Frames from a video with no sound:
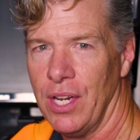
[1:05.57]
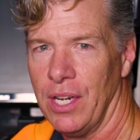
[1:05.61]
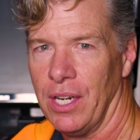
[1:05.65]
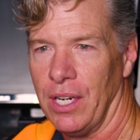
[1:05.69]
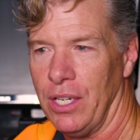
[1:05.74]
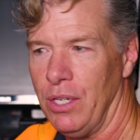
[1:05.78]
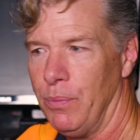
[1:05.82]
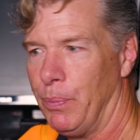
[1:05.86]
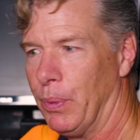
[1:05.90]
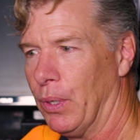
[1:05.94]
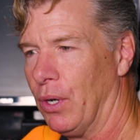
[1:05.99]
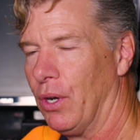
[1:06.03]

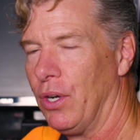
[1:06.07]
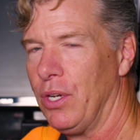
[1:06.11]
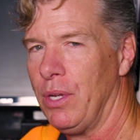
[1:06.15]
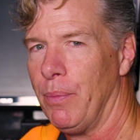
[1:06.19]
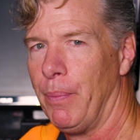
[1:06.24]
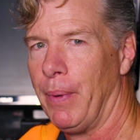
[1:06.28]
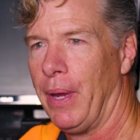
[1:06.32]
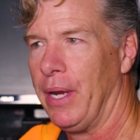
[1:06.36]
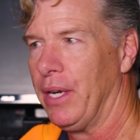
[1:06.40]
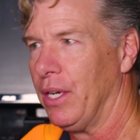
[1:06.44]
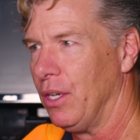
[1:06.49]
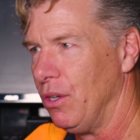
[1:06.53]
and you put it on your
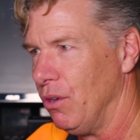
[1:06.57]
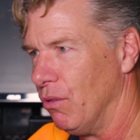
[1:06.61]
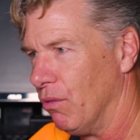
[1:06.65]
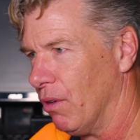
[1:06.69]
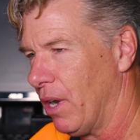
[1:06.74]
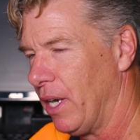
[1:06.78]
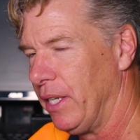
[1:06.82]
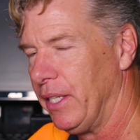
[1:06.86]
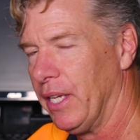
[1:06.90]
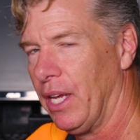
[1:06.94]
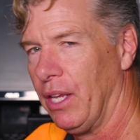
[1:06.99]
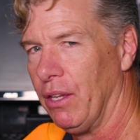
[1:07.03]
bike and you
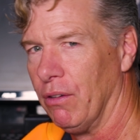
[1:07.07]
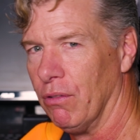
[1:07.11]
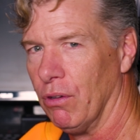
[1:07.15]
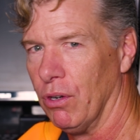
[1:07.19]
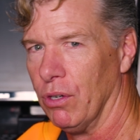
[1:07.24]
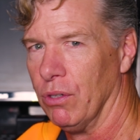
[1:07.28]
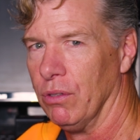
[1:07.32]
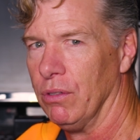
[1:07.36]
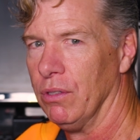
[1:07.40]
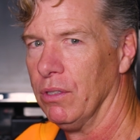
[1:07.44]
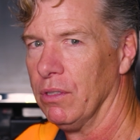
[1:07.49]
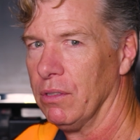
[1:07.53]
ride down the
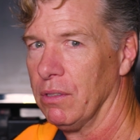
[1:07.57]
road.